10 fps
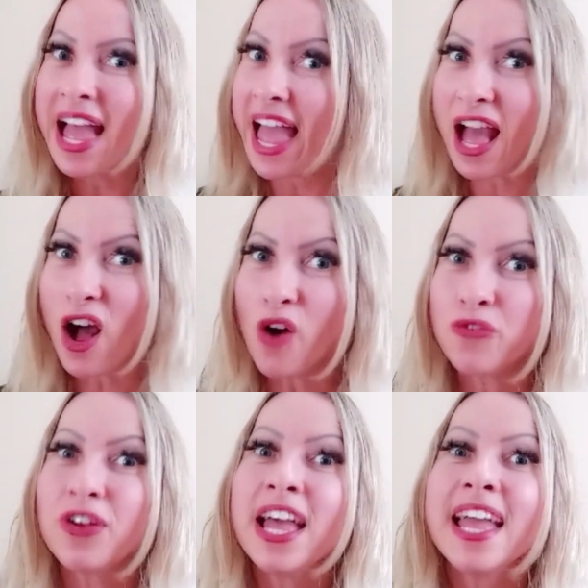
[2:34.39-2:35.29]

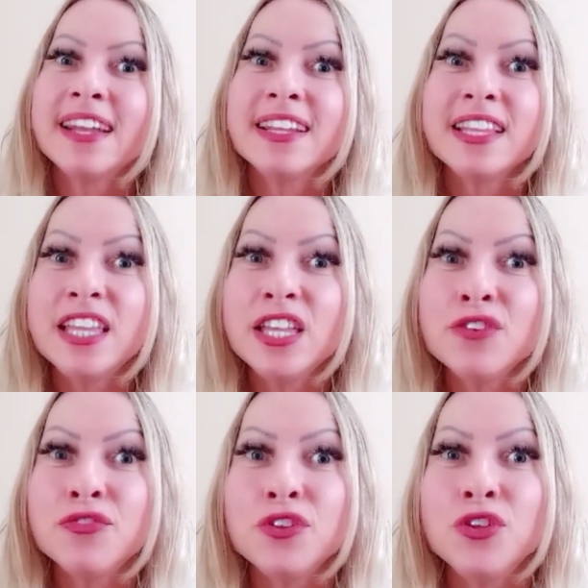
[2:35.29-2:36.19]
health, and
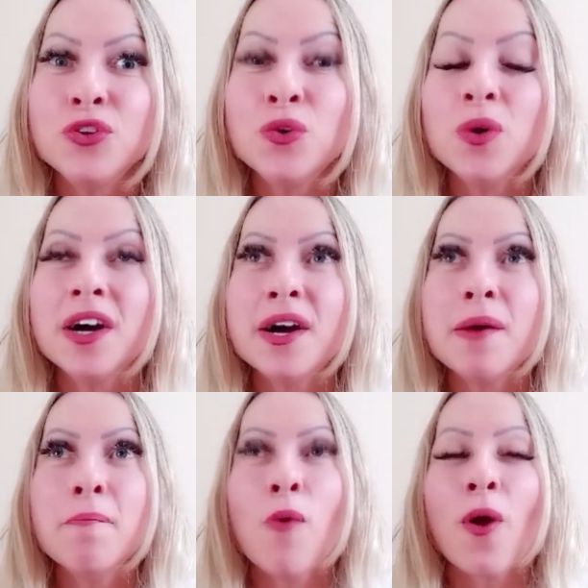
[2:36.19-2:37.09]
give you
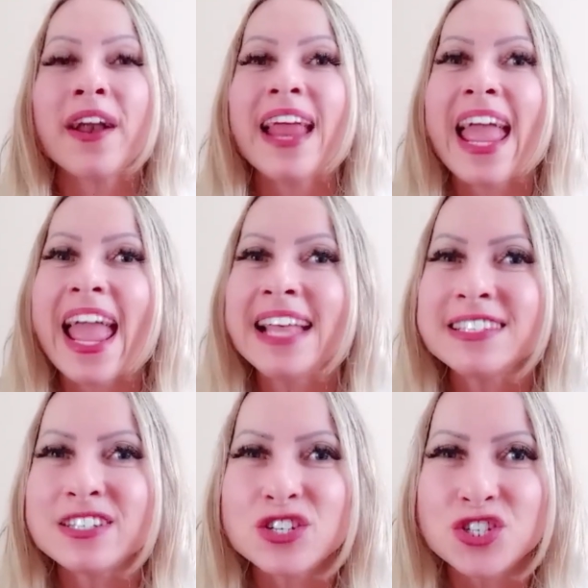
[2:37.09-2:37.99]
uh, more
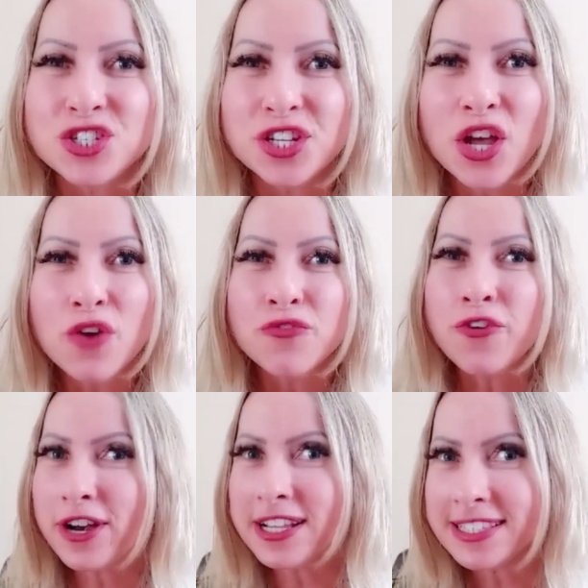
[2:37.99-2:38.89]
energy
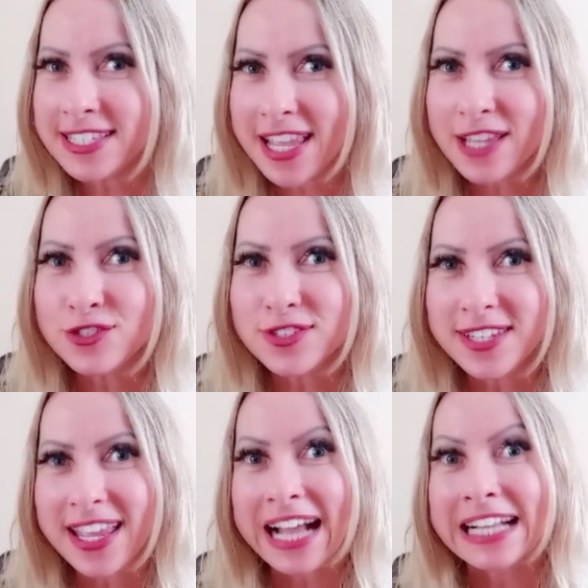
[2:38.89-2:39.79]
for
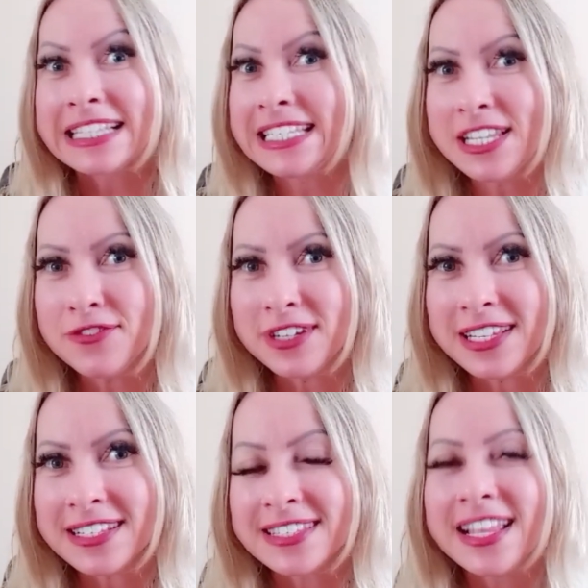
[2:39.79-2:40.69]
day-to-day
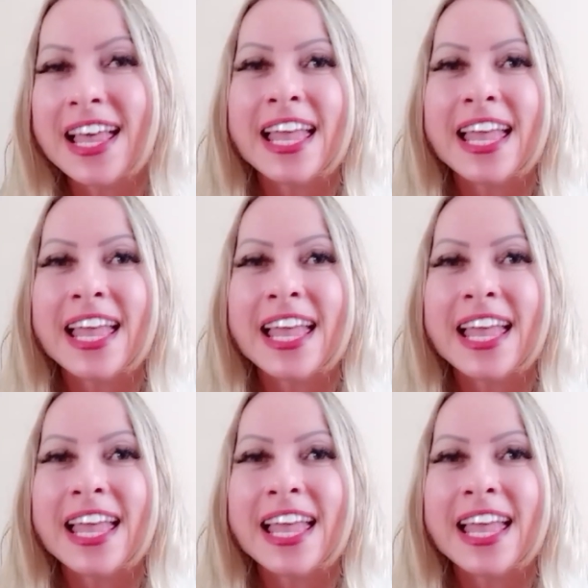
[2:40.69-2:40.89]
activities.